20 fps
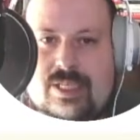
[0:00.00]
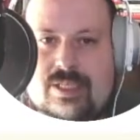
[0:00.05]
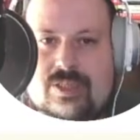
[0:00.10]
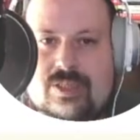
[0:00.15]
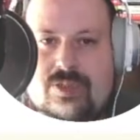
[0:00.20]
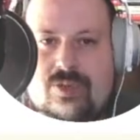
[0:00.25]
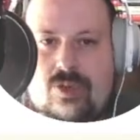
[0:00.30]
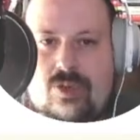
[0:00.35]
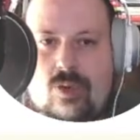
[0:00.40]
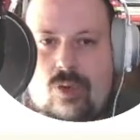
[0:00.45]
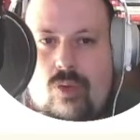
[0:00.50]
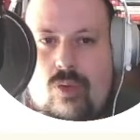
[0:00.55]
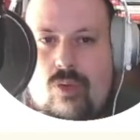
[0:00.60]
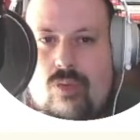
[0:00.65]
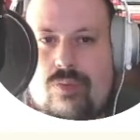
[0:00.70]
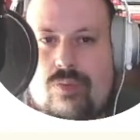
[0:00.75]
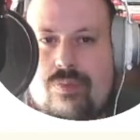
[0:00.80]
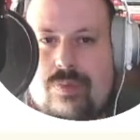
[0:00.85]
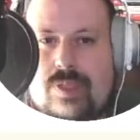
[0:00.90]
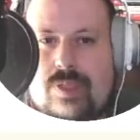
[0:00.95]

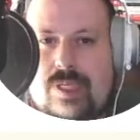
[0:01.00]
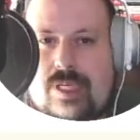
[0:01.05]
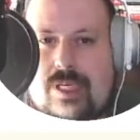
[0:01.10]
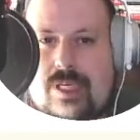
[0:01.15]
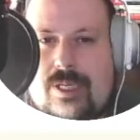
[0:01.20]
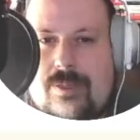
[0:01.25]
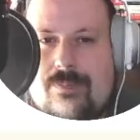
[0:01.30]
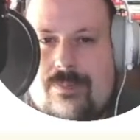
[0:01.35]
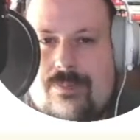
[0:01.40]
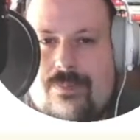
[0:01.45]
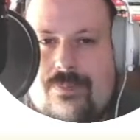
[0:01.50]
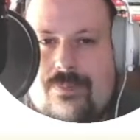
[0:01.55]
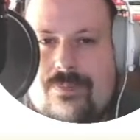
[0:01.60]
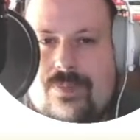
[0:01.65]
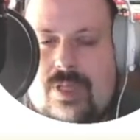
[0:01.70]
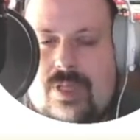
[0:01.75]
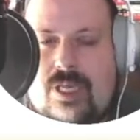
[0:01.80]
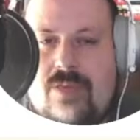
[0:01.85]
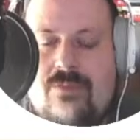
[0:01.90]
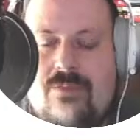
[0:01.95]
So um,
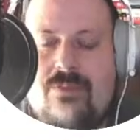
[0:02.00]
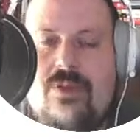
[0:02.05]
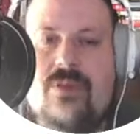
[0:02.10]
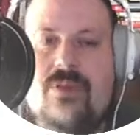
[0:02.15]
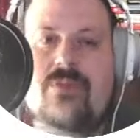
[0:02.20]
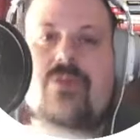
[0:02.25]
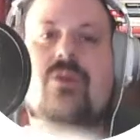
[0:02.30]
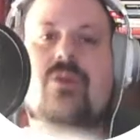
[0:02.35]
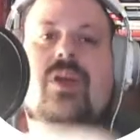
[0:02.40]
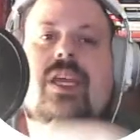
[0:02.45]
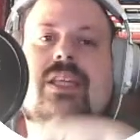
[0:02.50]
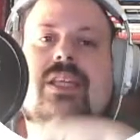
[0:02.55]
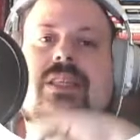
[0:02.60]
if, if you hit